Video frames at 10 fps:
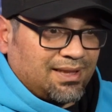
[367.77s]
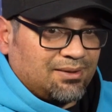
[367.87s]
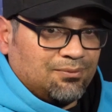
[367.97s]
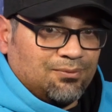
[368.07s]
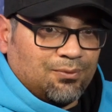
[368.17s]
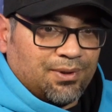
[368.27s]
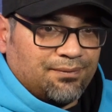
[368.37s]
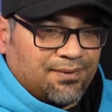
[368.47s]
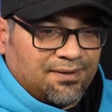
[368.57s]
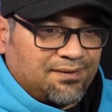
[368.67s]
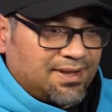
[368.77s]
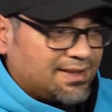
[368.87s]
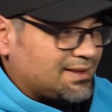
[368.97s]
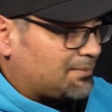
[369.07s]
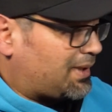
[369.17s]
like
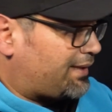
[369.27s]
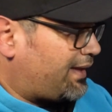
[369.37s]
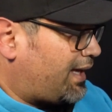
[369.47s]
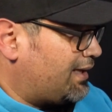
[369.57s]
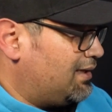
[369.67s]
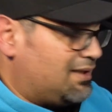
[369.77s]
$150, something like that.